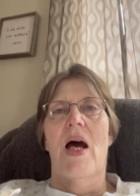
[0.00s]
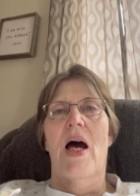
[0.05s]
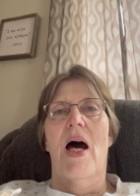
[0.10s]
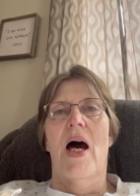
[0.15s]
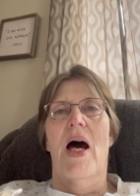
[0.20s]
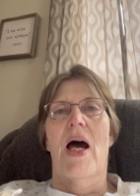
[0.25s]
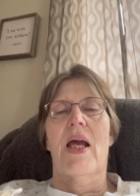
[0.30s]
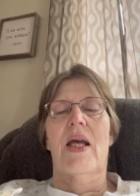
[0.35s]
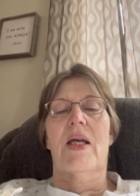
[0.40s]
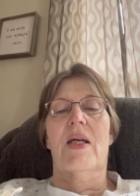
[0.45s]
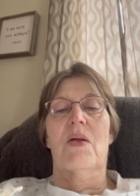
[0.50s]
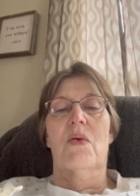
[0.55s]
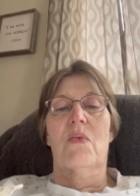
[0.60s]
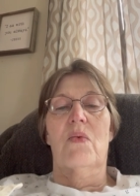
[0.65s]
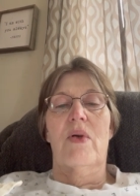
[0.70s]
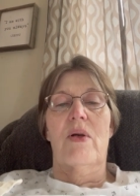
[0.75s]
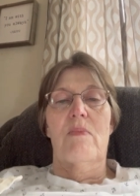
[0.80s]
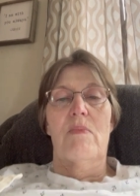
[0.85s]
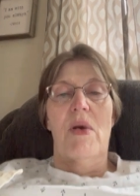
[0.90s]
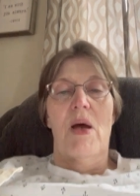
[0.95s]
I can
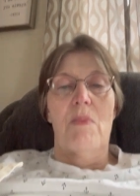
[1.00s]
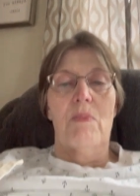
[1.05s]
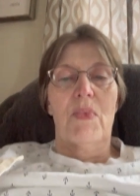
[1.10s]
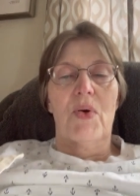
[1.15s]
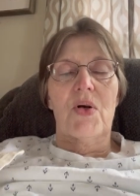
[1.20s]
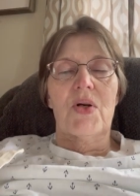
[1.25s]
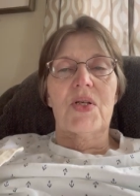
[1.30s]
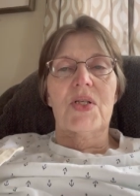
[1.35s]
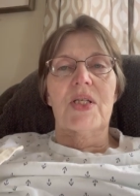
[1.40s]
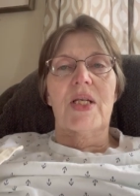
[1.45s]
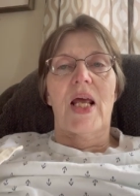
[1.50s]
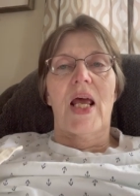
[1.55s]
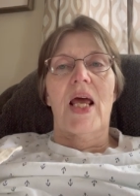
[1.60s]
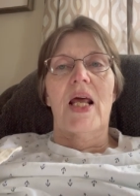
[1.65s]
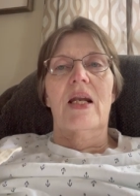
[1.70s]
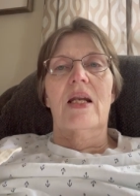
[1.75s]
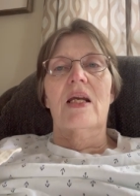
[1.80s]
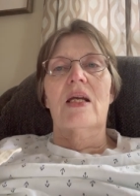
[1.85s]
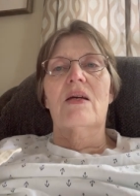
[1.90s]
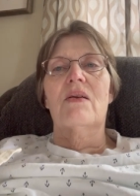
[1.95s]
remember
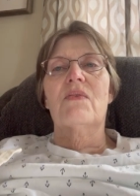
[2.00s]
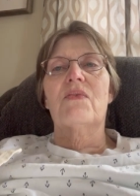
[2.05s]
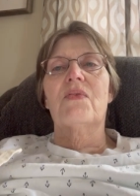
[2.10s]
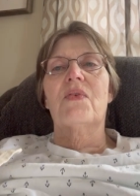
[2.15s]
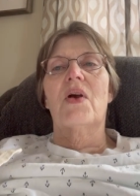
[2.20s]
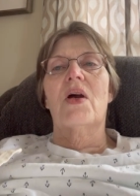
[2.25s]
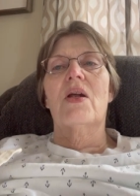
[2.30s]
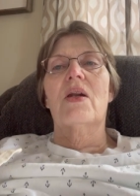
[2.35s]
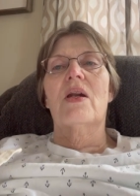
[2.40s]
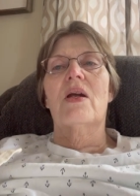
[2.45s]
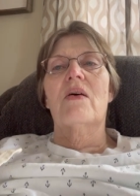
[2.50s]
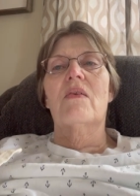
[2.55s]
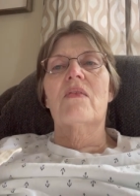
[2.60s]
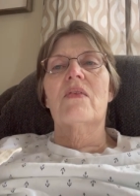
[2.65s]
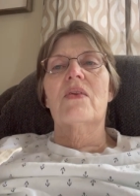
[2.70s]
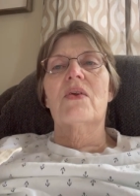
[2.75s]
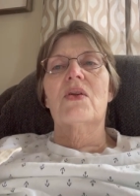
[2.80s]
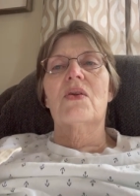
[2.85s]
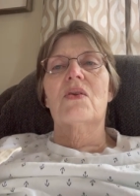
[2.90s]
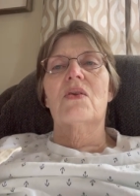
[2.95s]
standing in front of
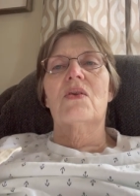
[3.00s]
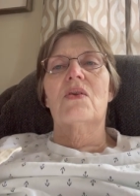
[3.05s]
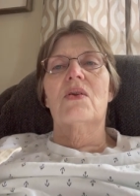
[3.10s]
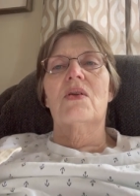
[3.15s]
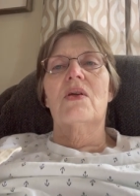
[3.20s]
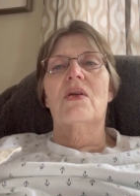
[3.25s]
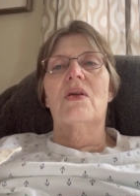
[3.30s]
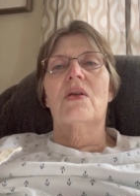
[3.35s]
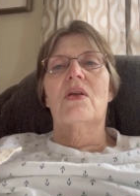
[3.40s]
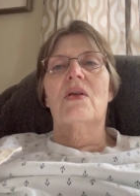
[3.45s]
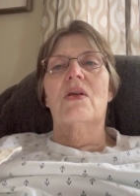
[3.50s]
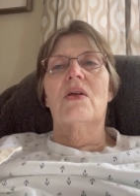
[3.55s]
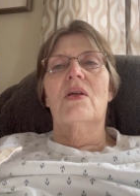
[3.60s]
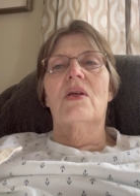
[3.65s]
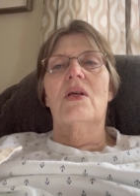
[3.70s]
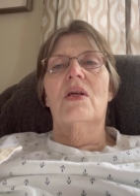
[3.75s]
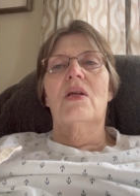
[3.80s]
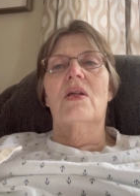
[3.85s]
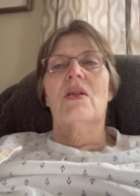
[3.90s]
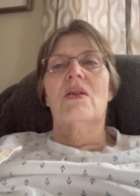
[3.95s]
the
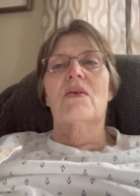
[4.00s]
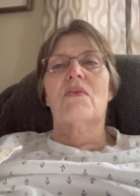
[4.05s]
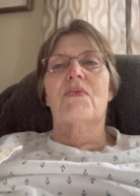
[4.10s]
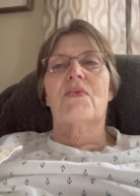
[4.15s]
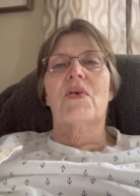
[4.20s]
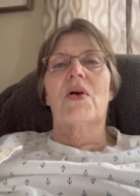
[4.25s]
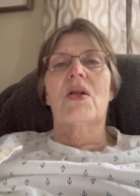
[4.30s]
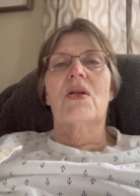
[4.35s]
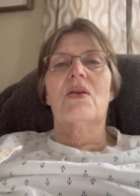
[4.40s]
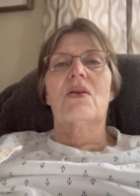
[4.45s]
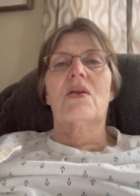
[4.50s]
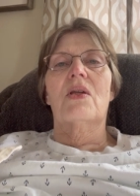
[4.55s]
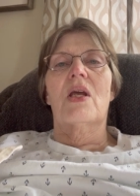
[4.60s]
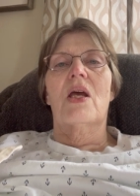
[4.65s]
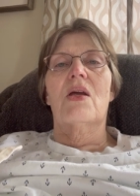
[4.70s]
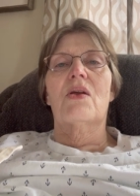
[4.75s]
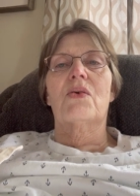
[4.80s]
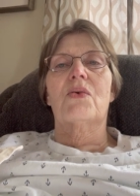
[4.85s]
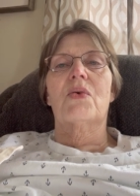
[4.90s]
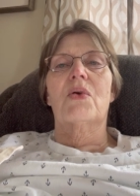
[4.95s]
in the front
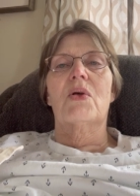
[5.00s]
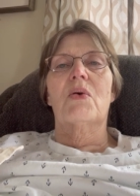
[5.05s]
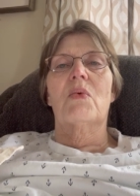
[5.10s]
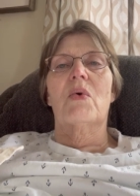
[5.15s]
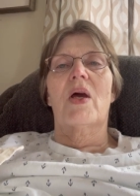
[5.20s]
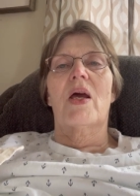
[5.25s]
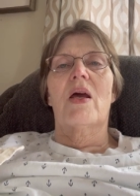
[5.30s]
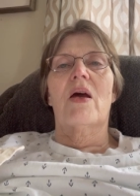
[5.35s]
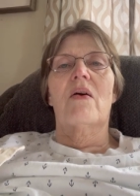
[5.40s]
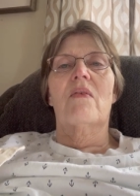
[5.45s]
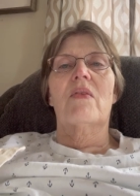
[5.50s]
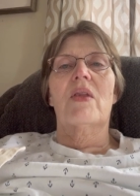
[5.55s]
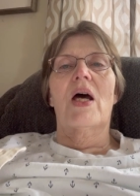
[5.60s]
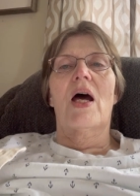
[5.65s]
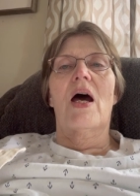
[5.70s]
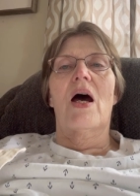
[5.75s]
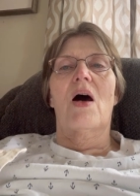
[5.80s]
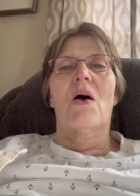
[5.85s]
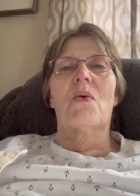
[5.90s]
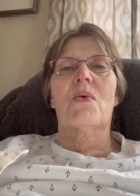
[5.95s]
entryway of the
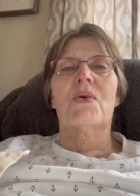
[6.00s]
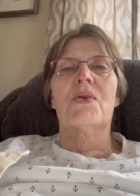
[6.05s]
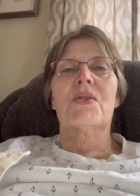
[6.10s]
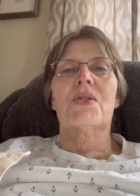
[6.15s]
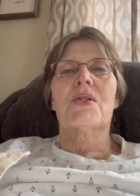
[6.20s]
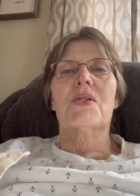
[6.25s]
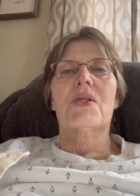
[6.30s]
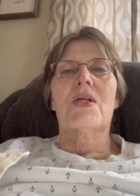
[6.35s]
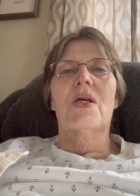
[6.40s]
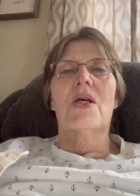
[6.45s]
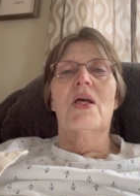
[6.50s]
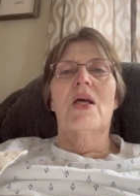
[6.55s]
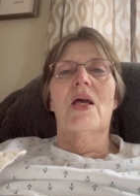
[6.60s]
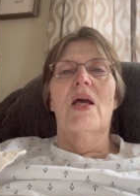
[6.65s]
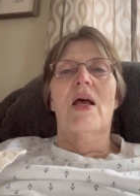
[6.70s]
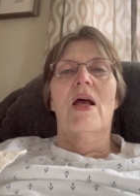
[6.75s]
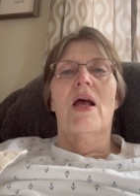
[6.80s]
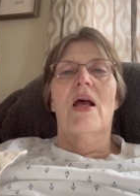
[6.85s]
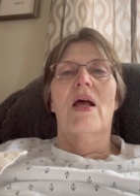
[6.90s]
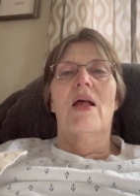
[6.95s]
house,
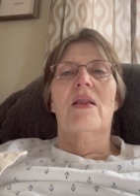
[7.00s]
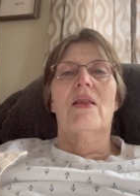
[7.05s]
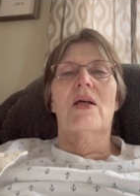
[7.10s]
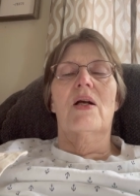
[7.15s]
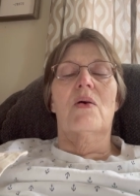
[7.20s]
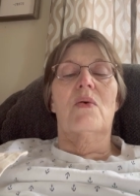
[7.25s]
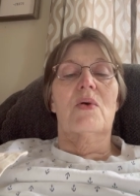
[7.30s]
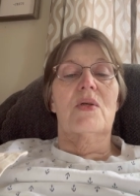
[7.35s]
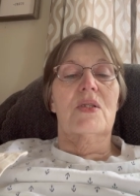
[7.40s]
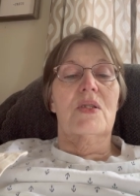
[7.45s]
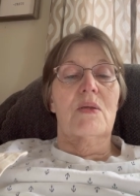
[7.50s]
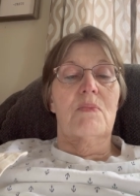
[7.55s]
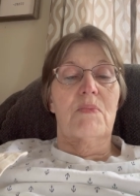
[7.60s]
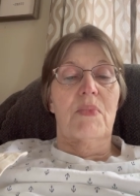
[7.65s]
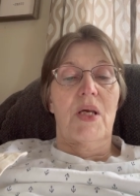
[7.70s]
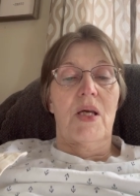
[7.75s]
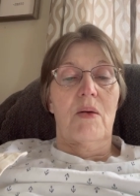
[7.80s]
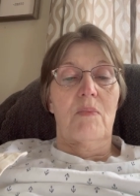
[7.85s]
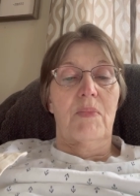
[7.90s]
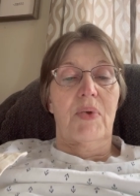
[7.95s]
and there was a big